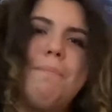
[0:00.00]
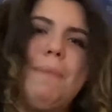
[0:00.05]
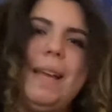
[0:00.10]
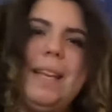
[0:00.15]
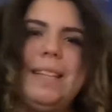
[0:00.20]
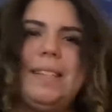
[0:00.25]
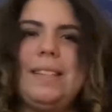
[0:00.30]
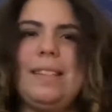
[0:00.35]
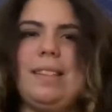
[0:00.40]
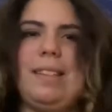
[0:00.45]

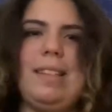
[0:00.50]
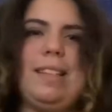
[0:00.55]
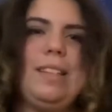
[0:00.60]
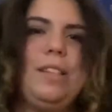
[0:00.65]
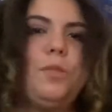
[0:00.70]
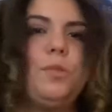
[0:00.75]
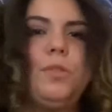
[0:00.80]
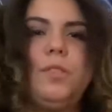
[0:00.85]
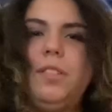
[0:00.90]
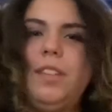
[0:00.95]
based
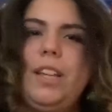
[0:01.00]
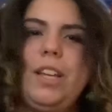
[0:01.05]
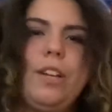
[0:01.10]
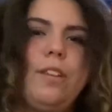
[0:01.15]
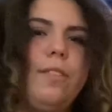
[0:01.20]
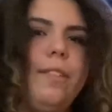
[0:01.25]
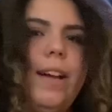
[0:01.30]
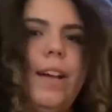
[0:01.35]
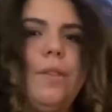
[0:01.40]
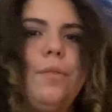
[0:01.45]
loosely
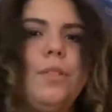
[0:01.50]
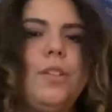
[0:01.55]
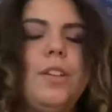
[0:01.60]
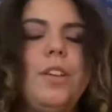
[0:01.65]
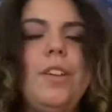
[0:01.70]
around,